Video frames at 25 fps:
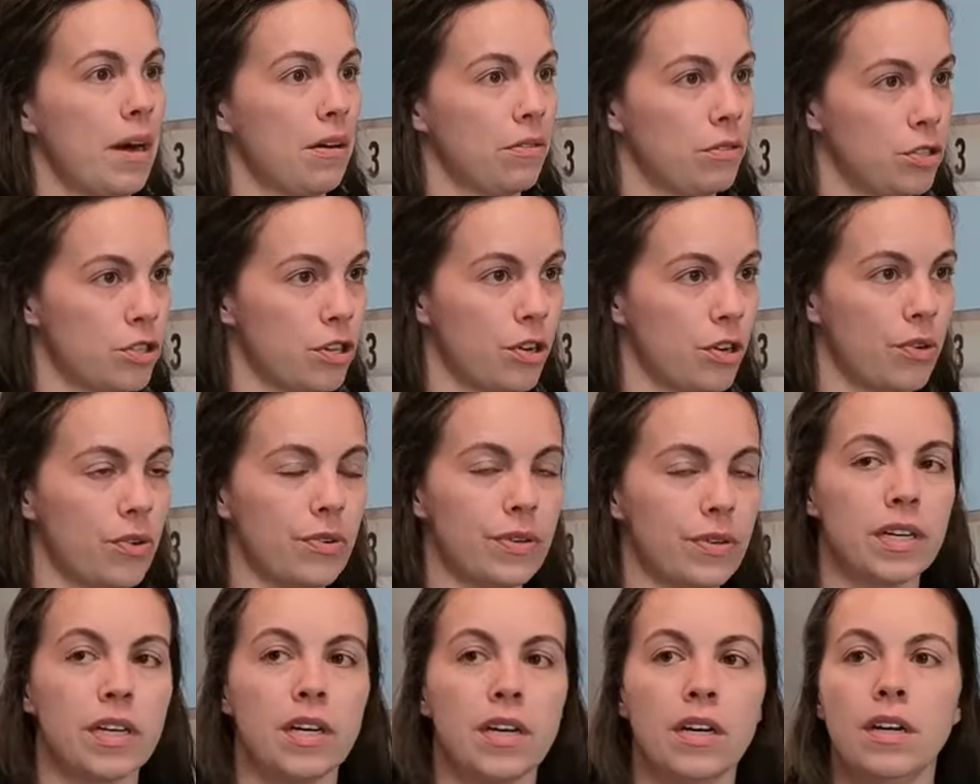Mountain
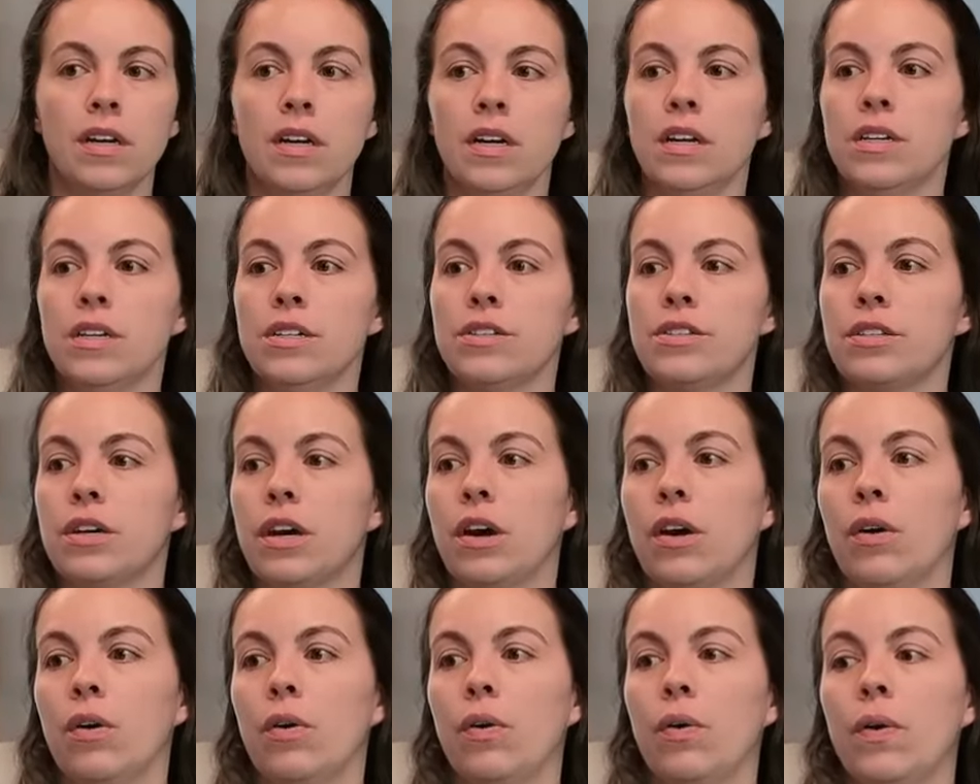Toad. Sure.
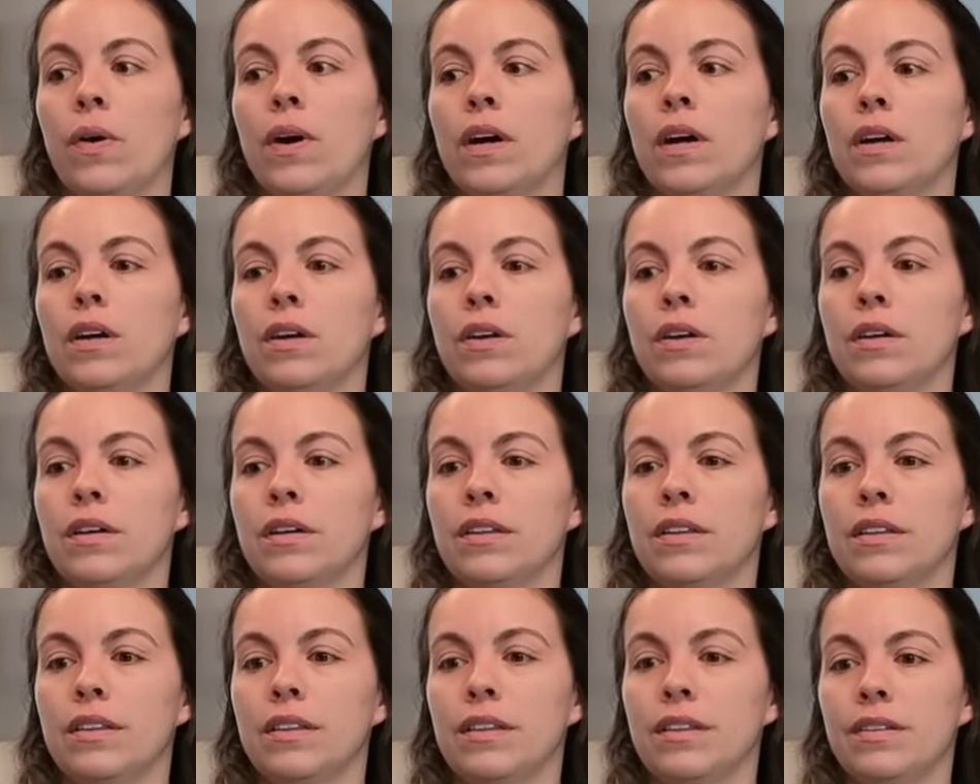So
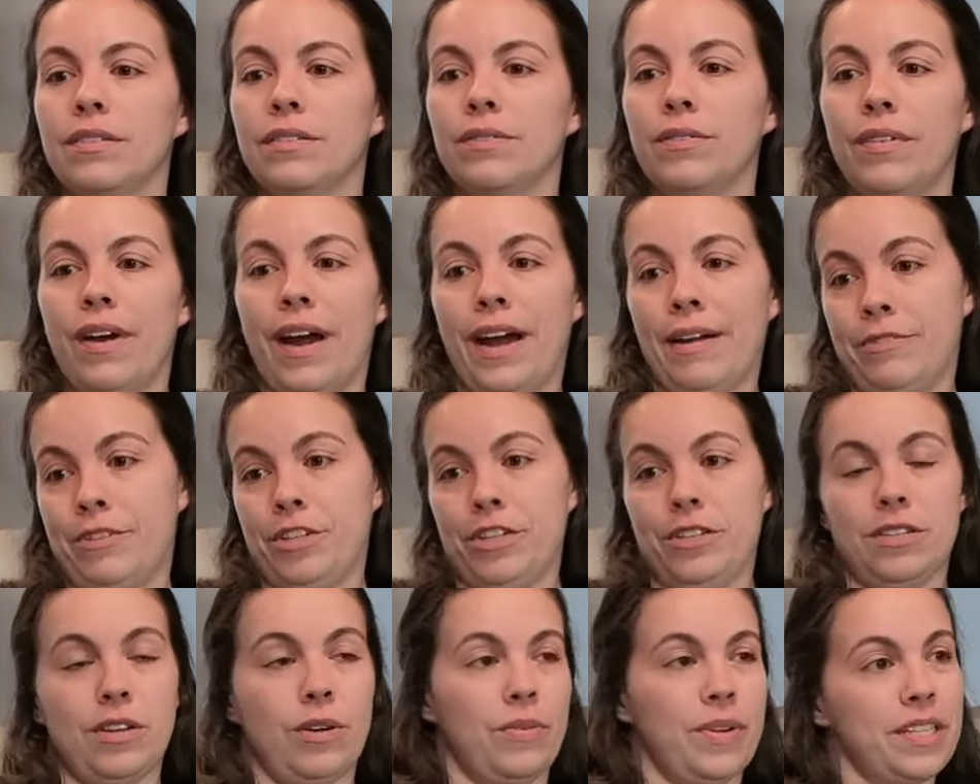I've
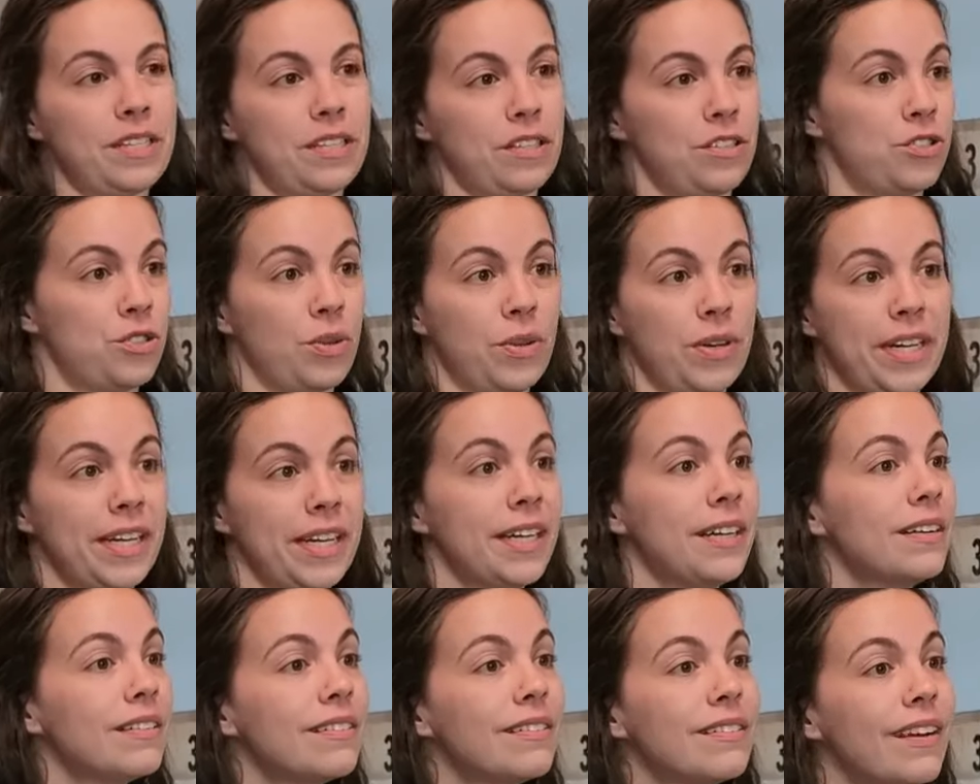just always enjoyed
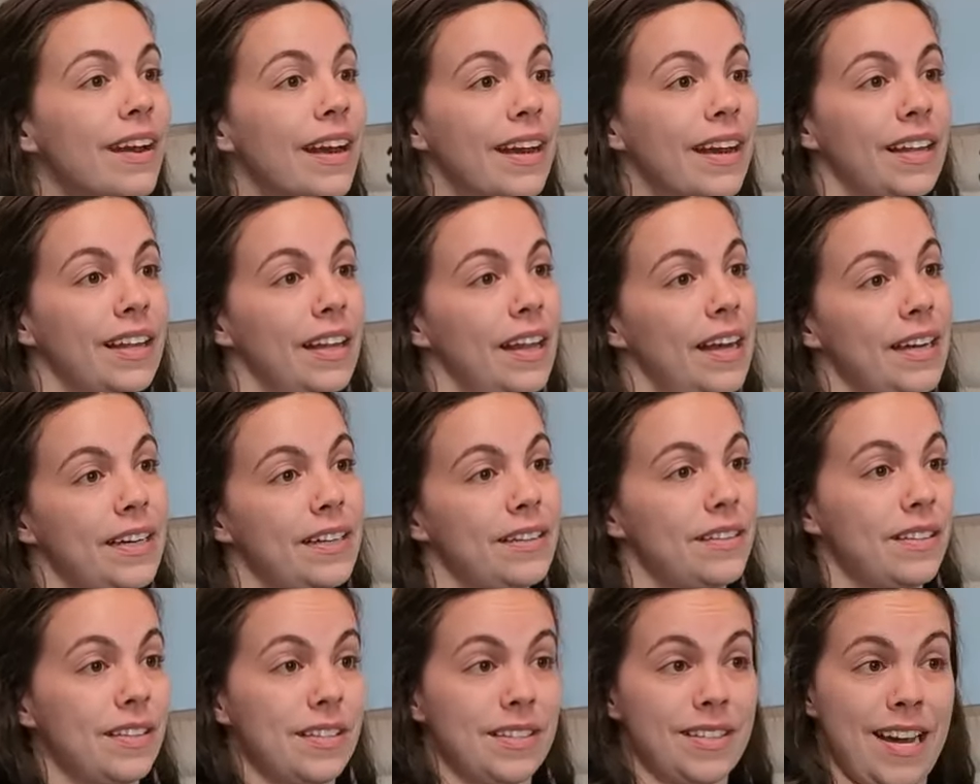it, and yeah. I
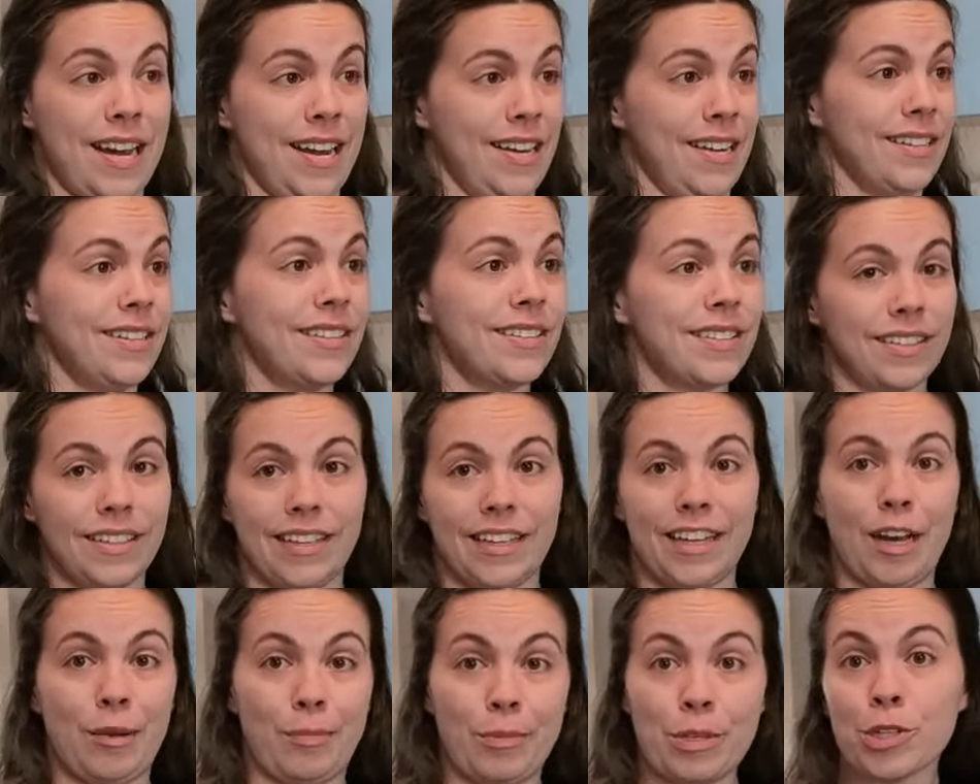like the science
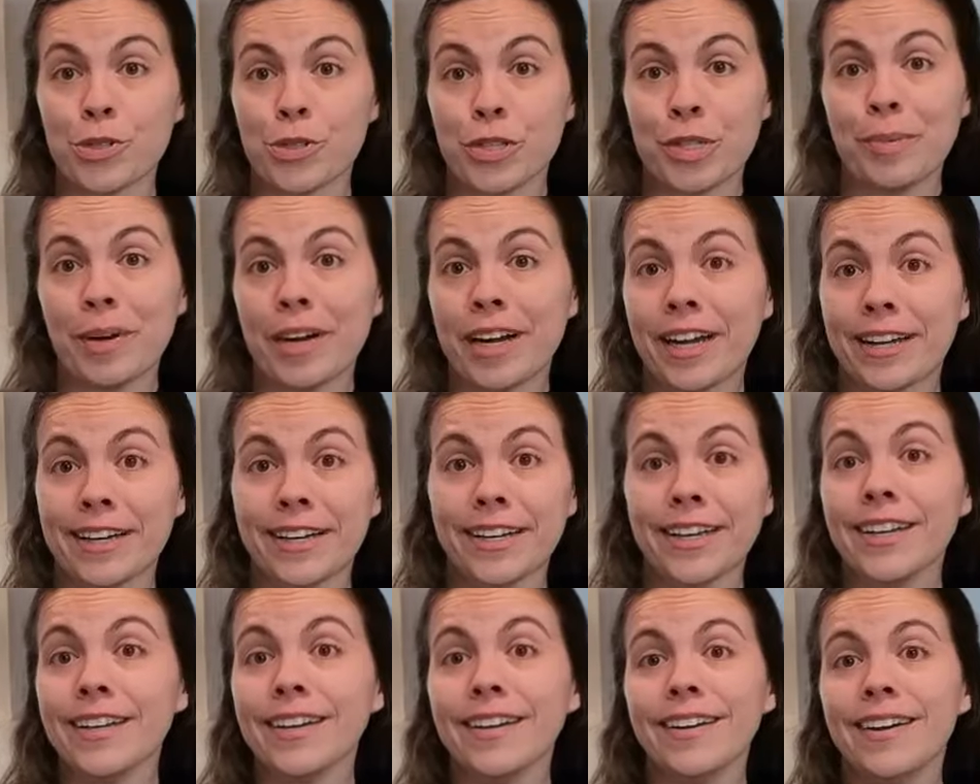and the chemistry
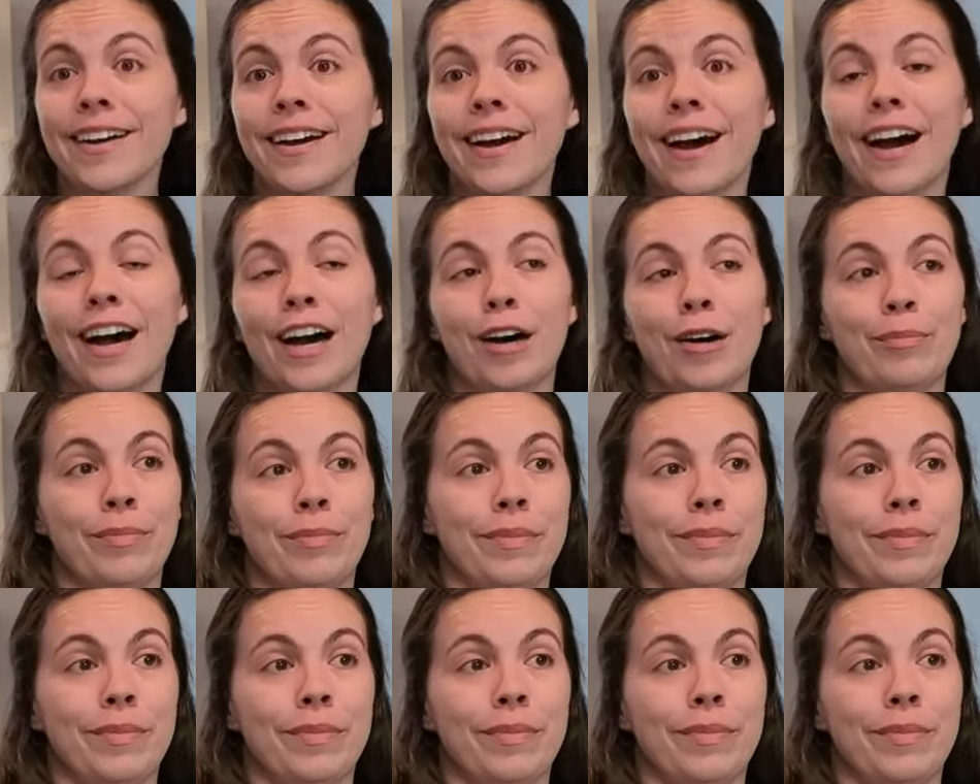behind it. Oh my god!